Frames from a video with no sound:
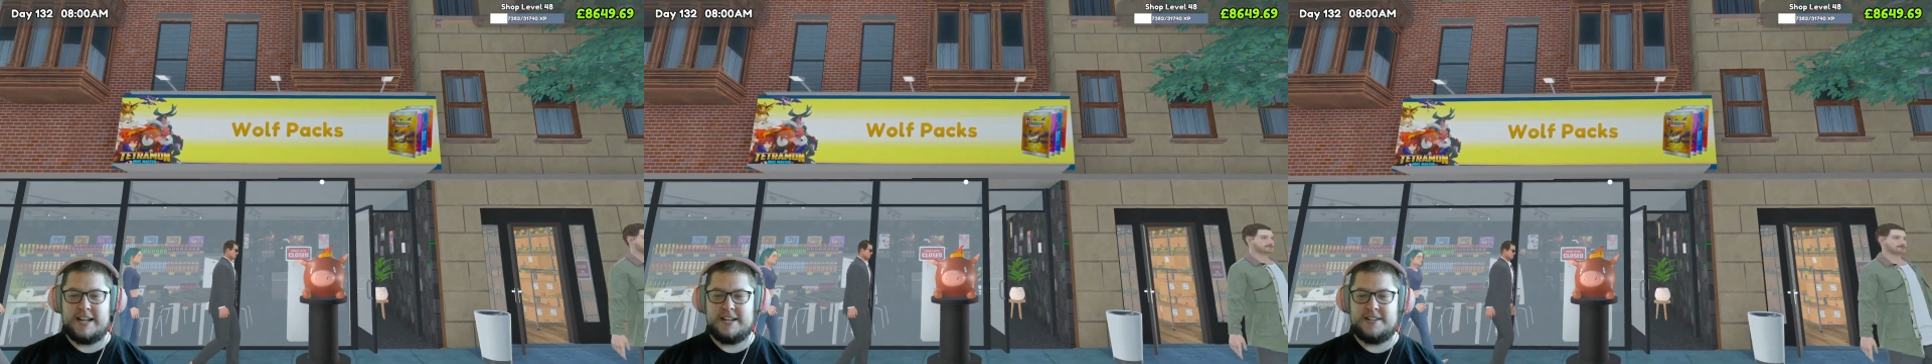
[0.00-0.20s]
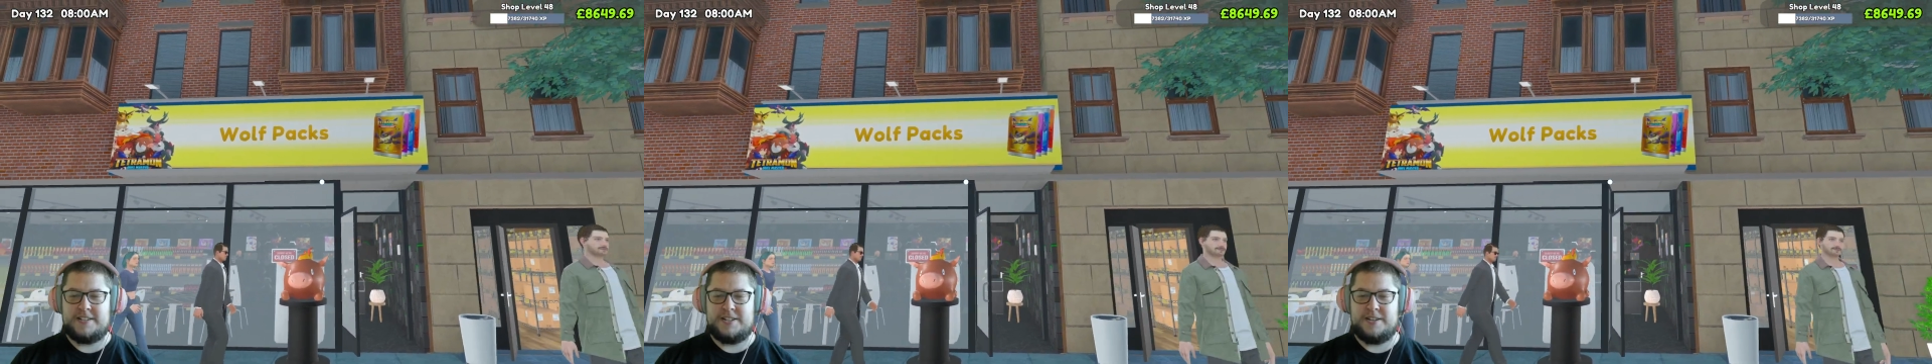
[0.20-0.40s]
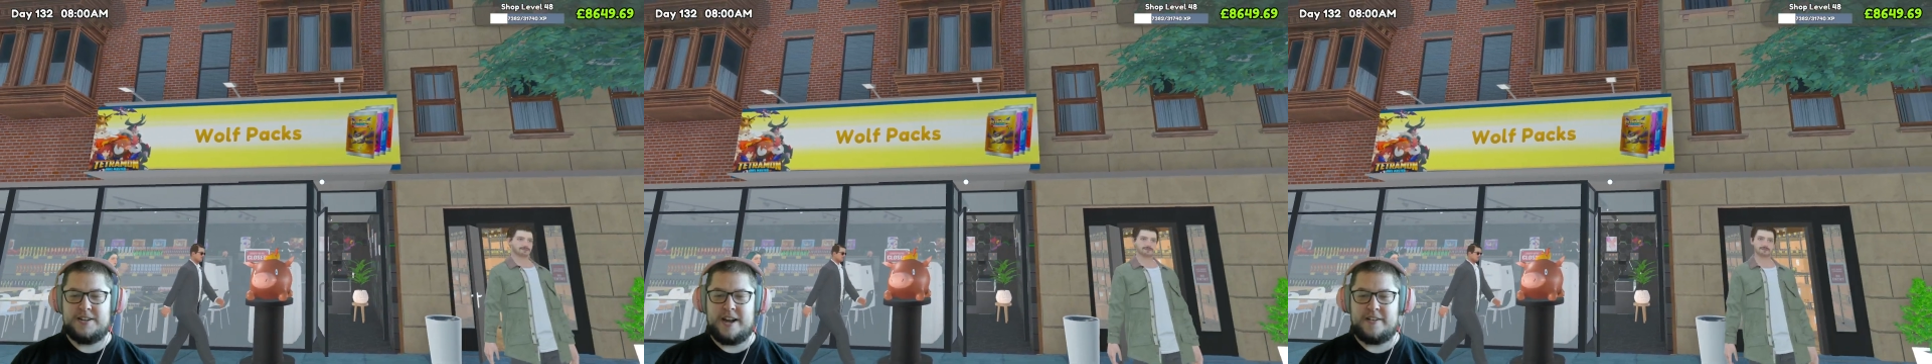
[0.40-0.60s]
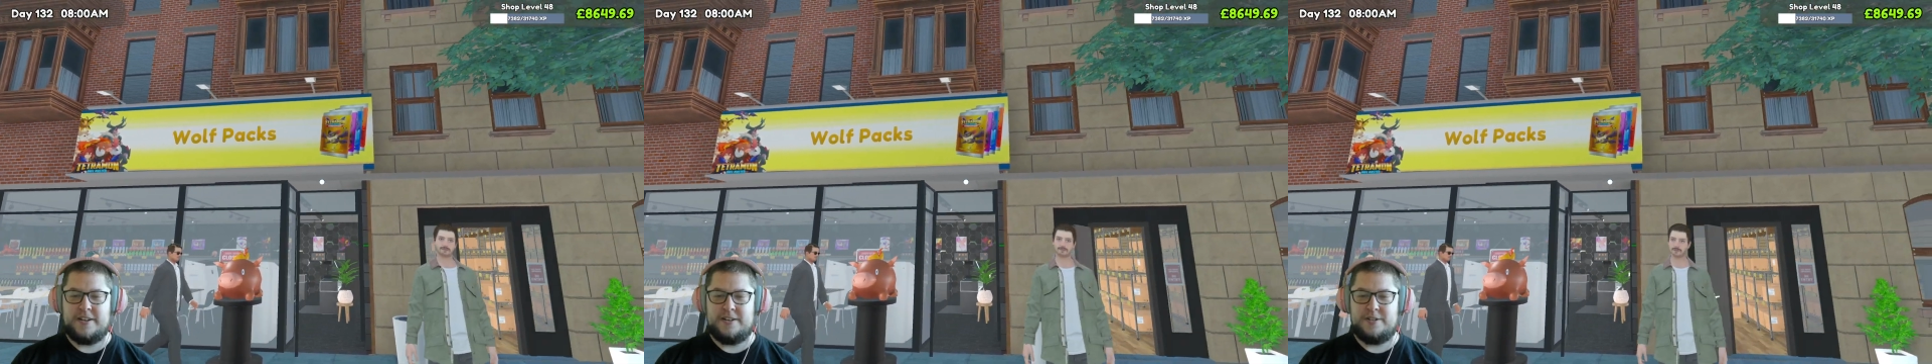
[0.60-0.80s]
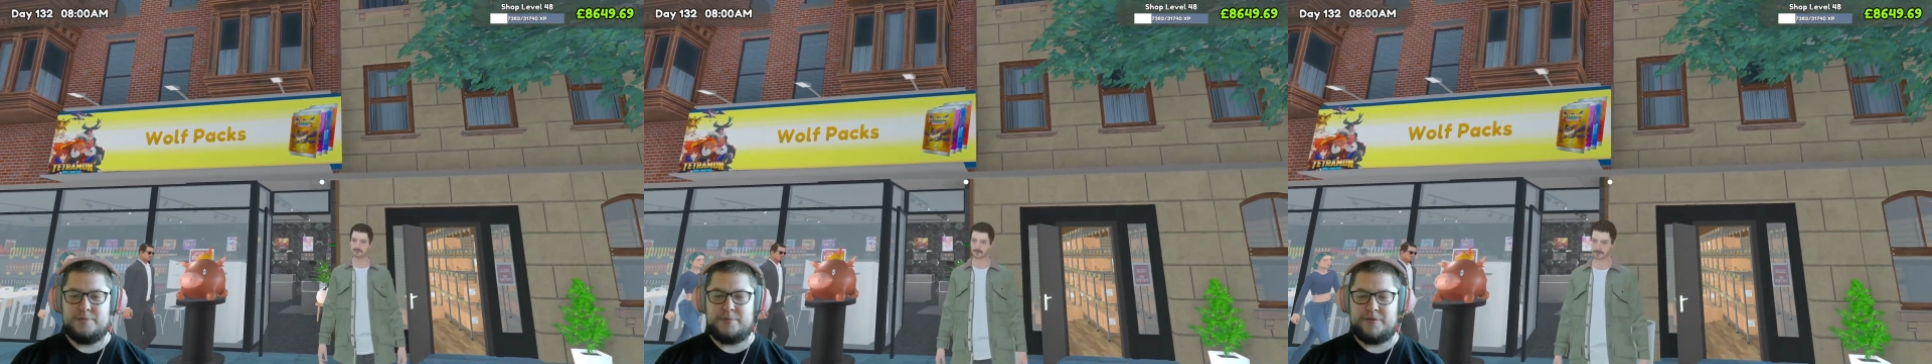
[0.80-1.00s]
it to how
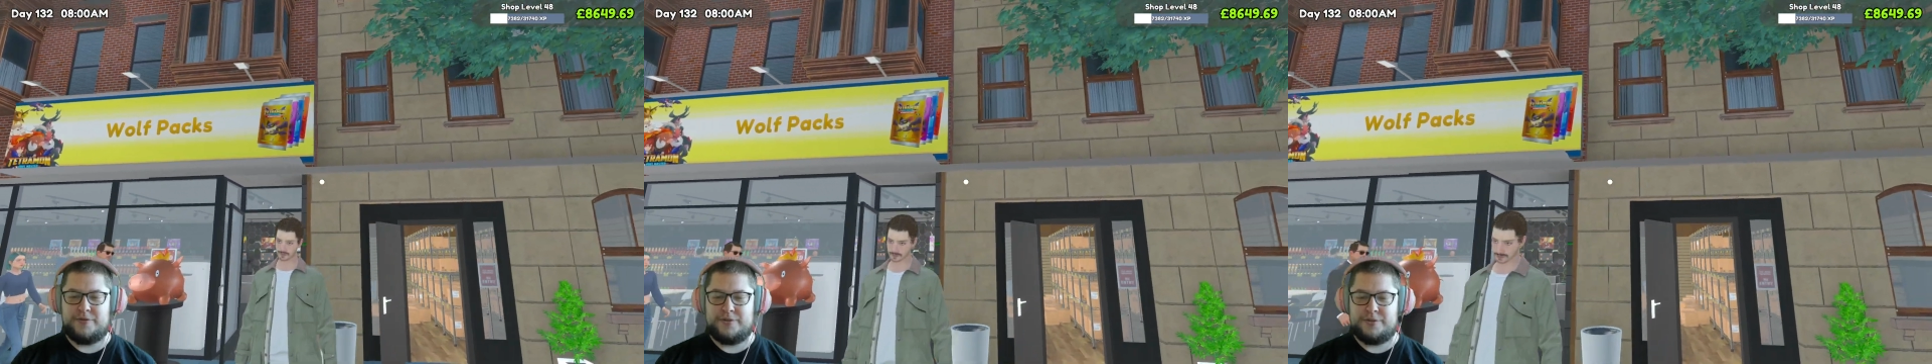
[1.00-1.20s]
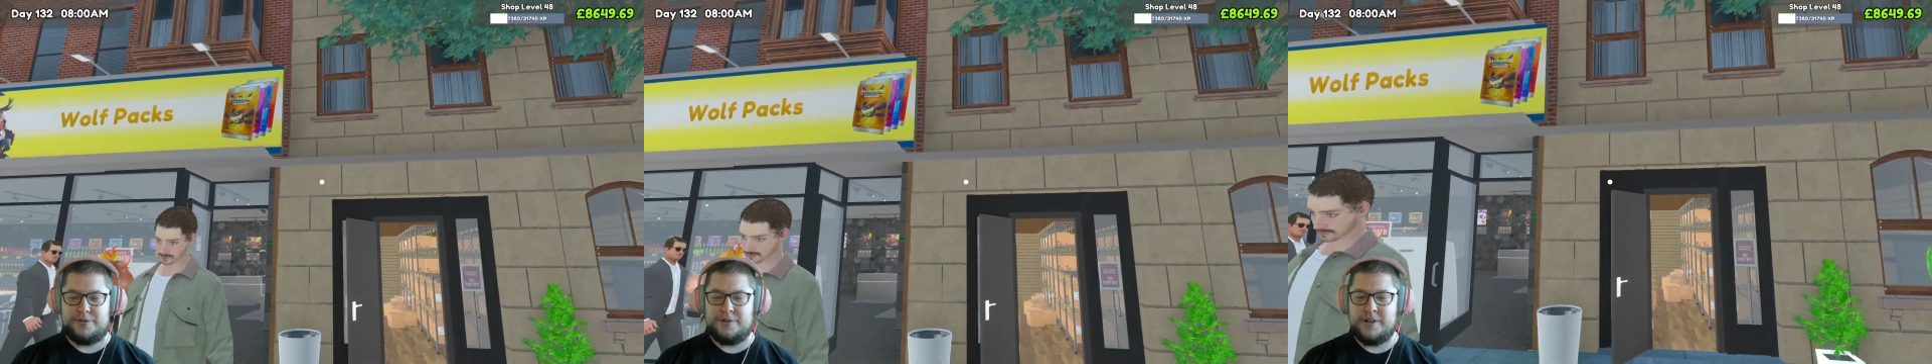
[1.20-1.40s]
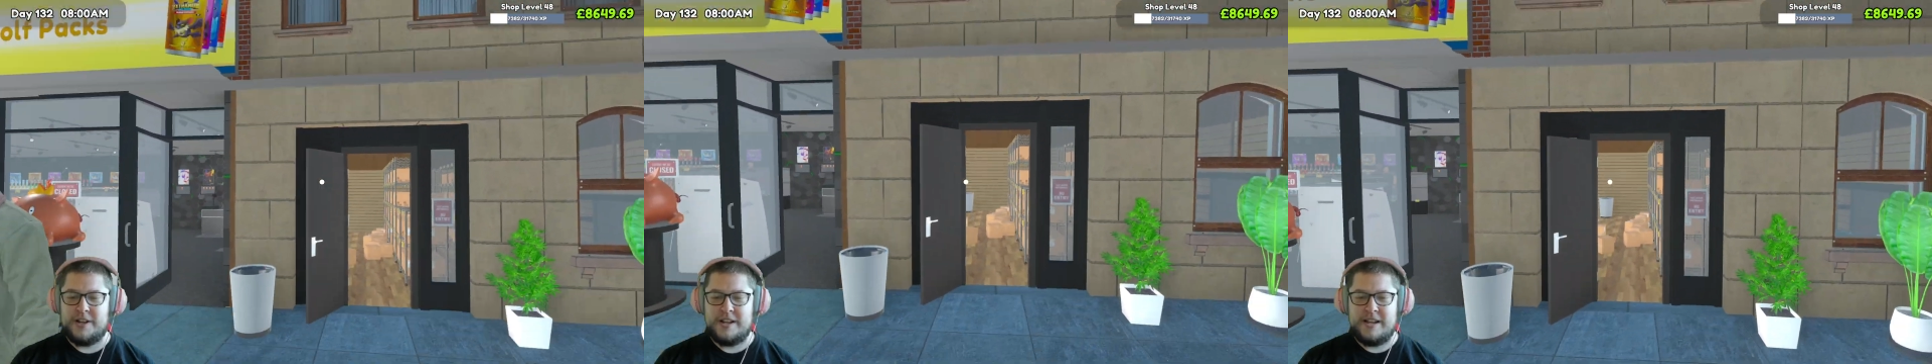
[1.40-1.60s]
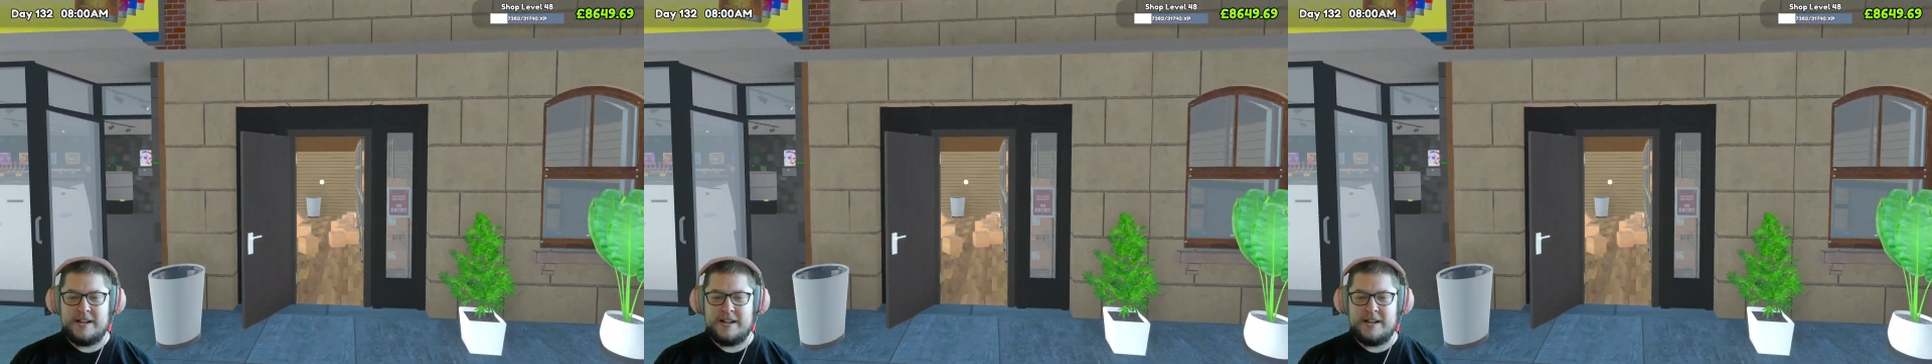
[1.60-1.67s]
it looked before,